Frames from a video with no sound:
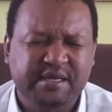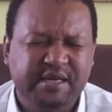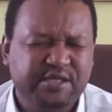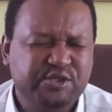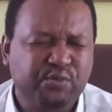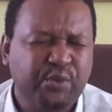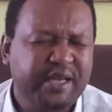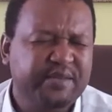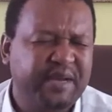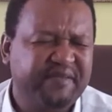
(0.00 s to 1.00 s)
Let your
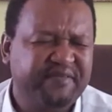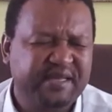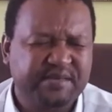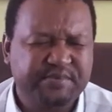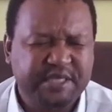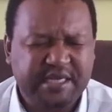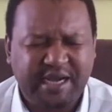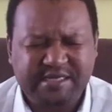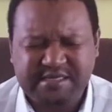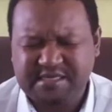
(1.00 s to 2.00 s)
word, my Father, be
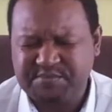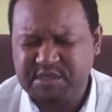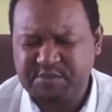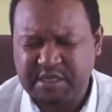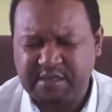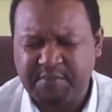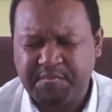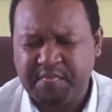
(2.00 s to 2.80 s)
acceptable